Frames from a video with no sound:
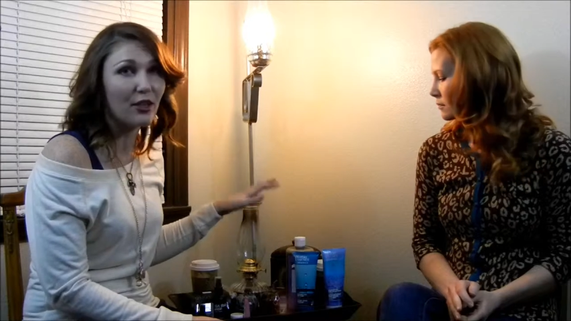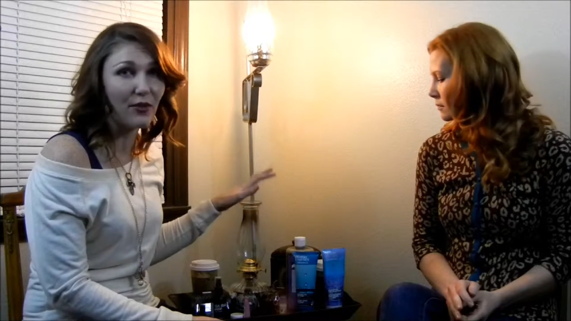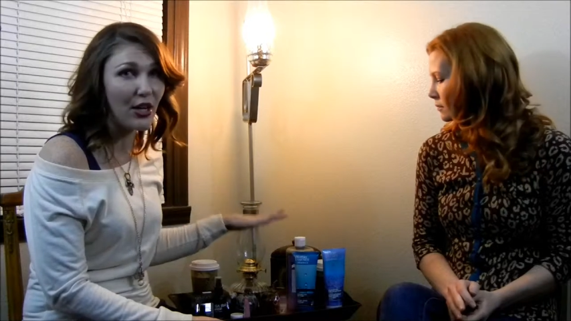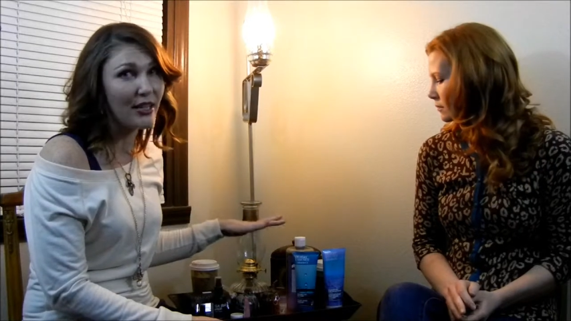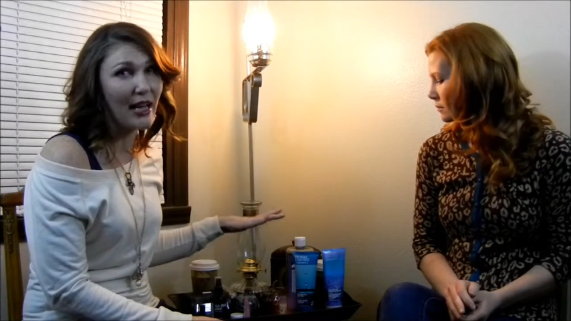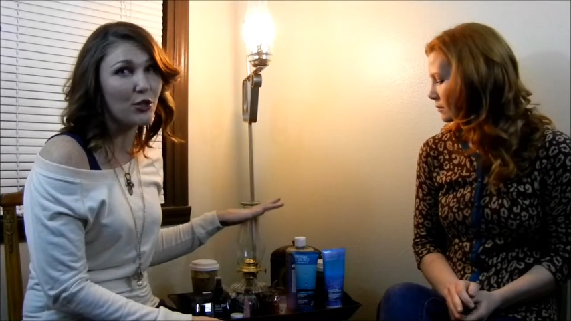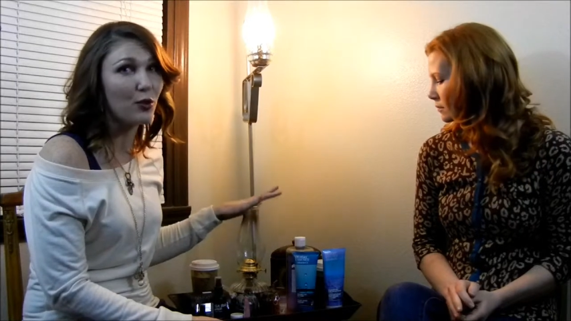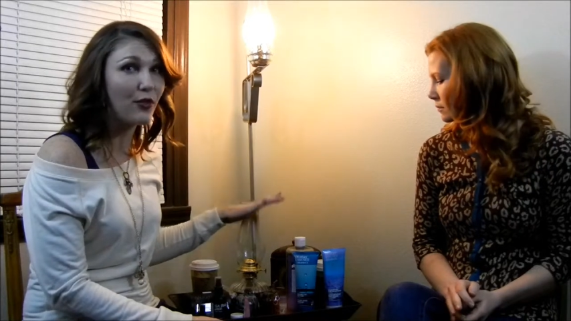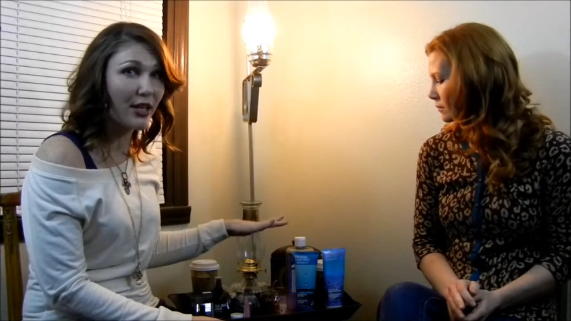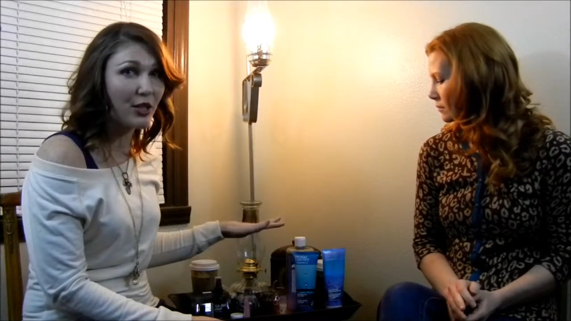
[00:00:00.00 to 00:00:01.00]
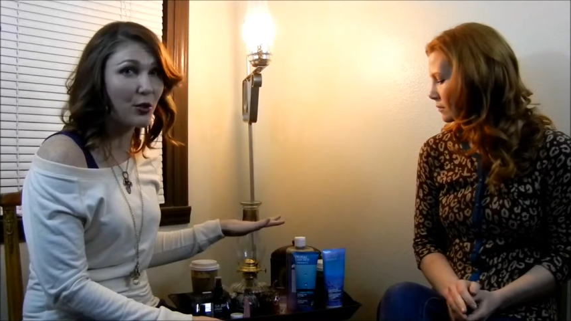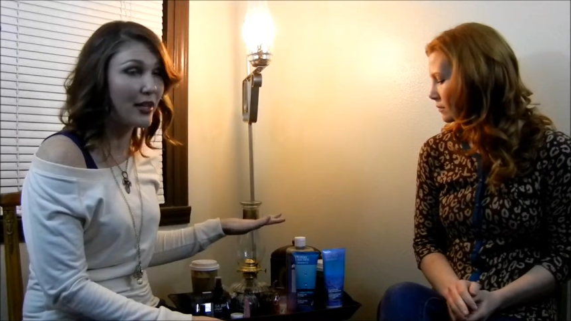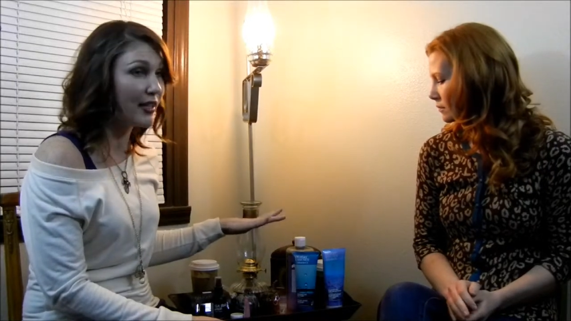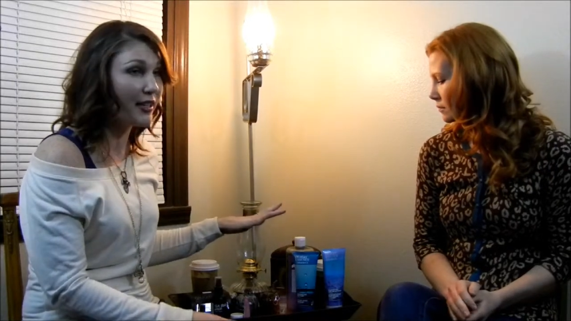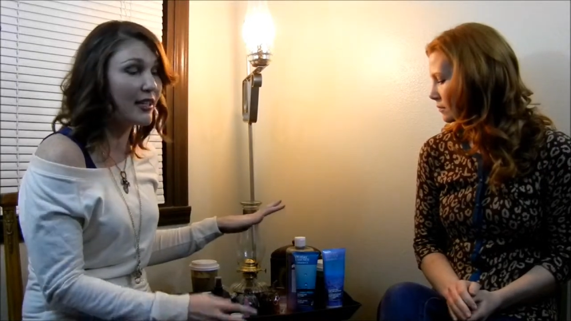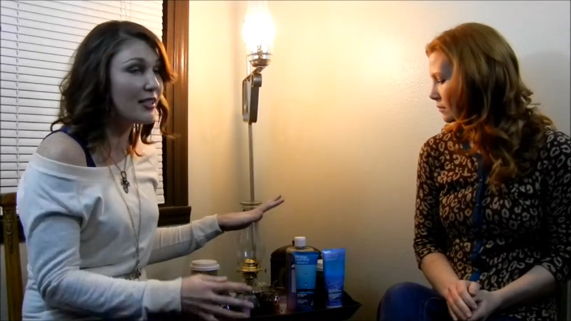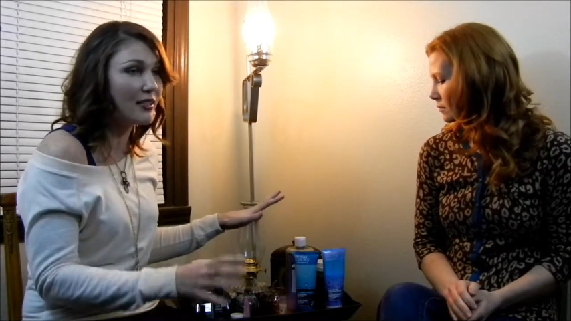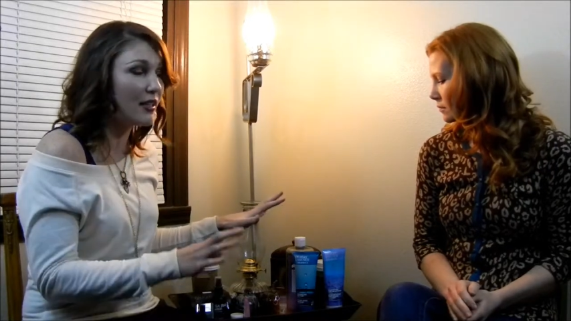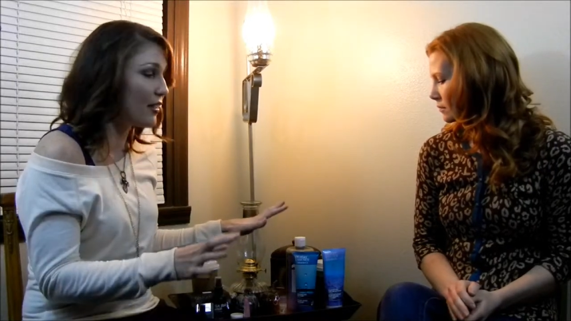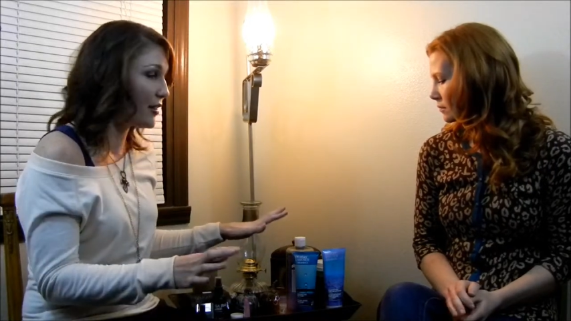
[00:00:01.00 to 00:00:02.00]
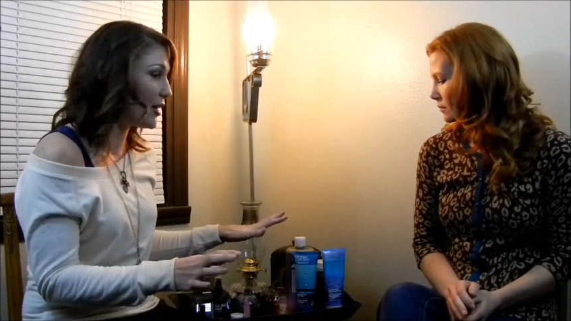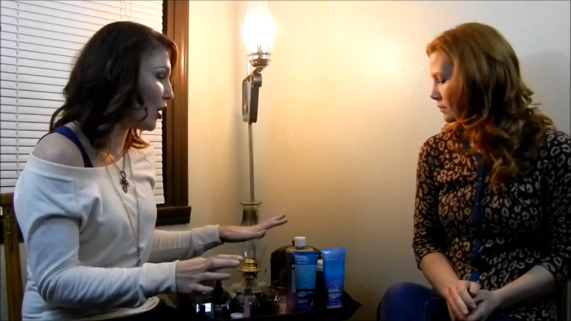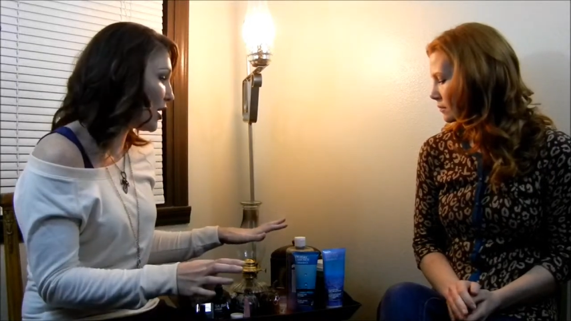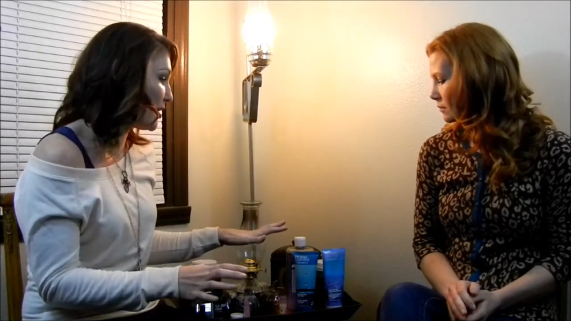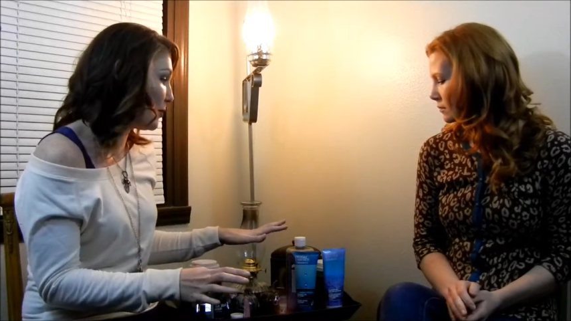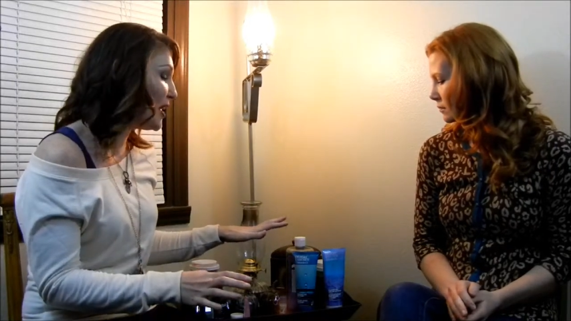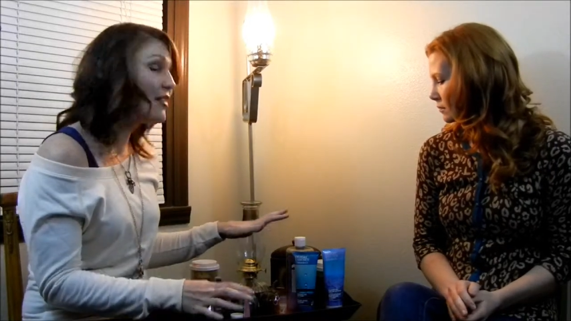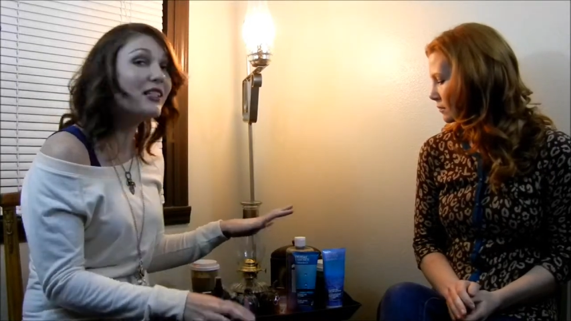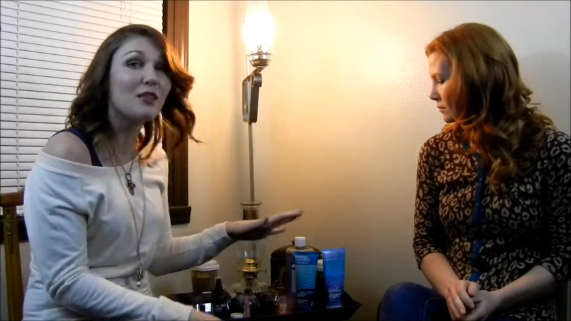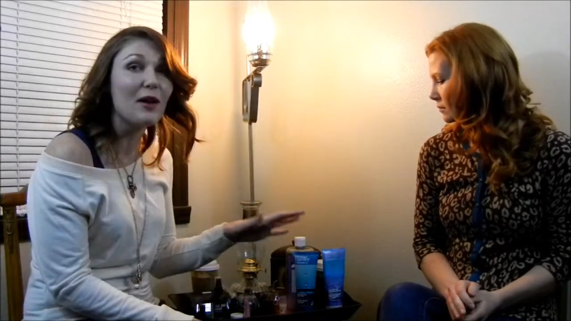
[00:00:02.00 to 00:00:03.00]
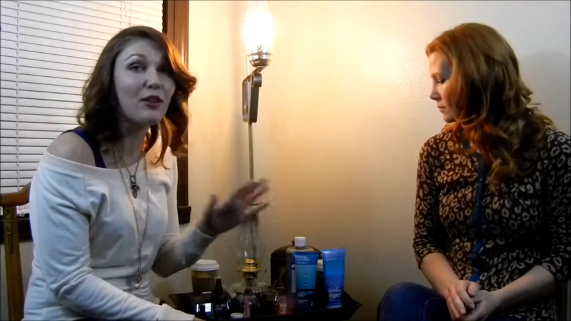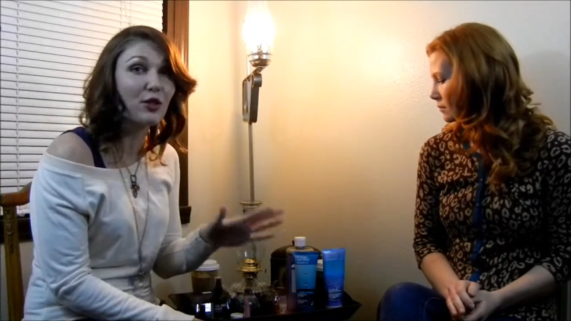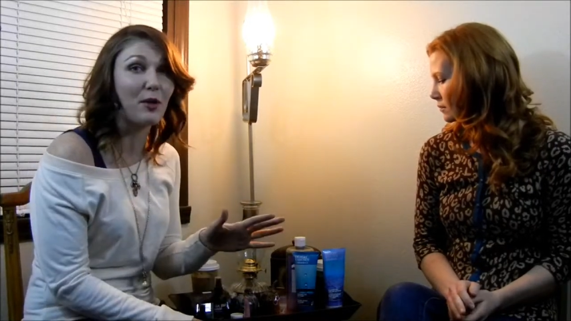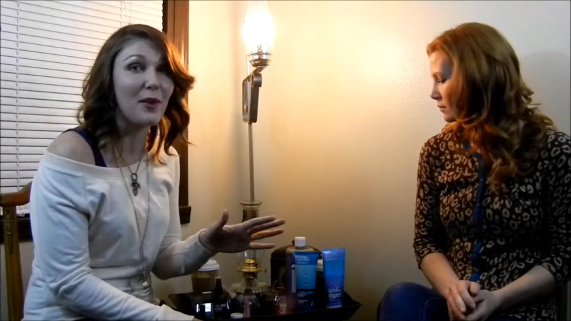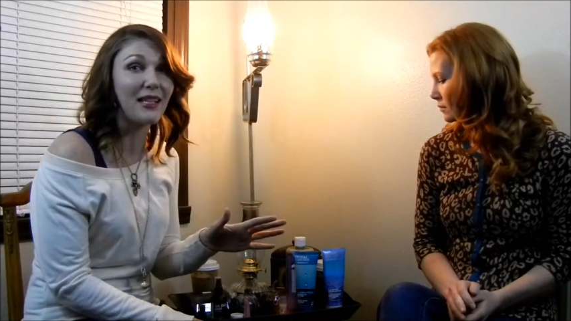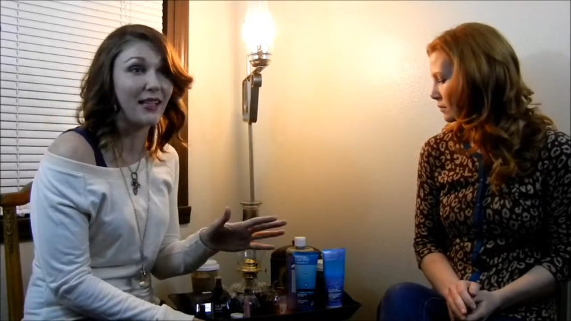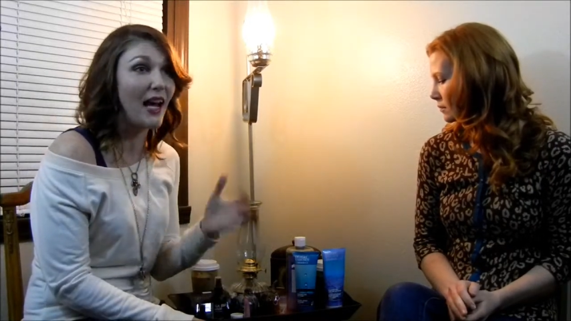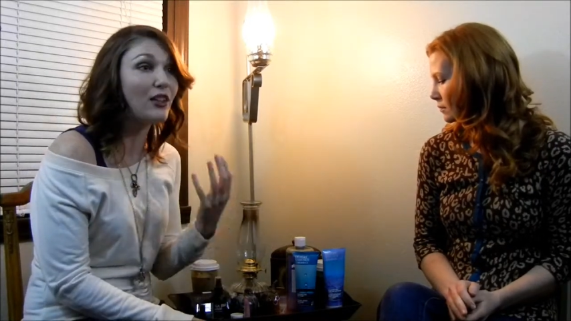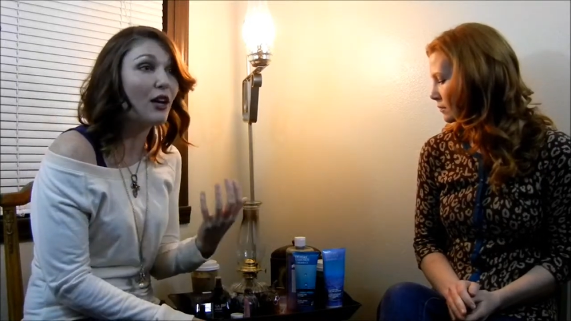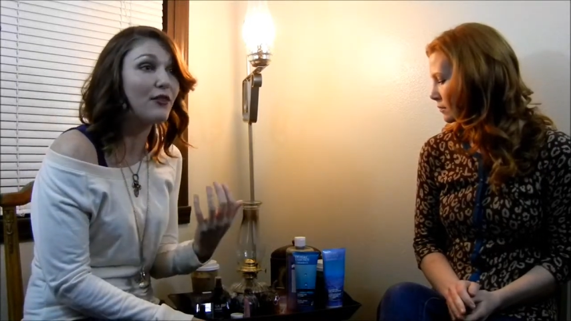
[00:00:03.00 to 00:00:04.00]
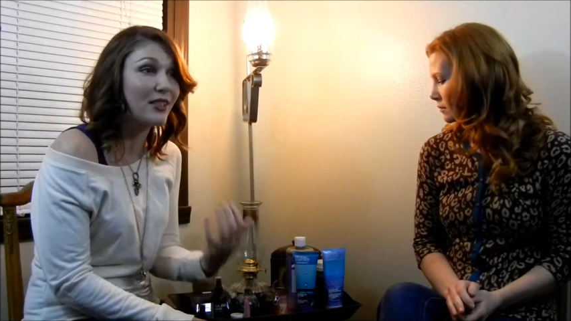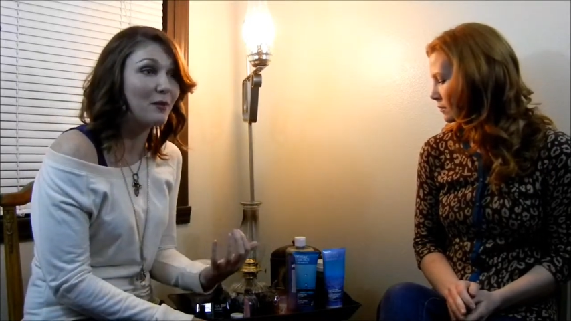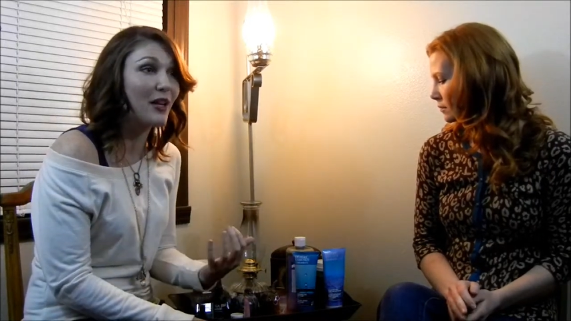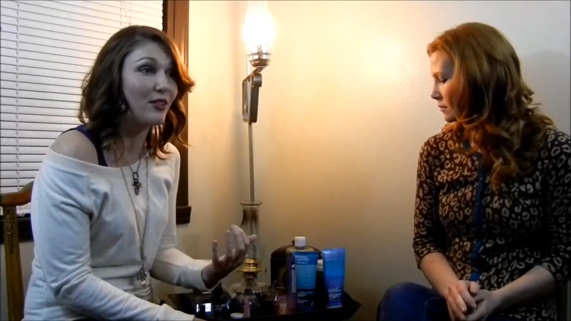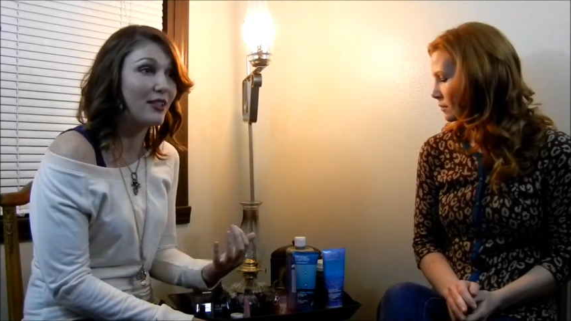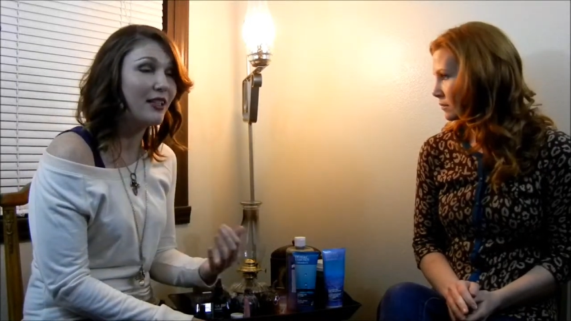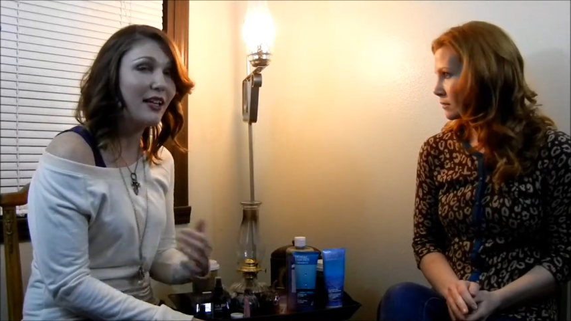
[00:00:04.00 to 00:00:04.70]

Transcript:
Speaker 1: they're very natural, very great. It's, they're awesome. The smells are amazing. I love the smells.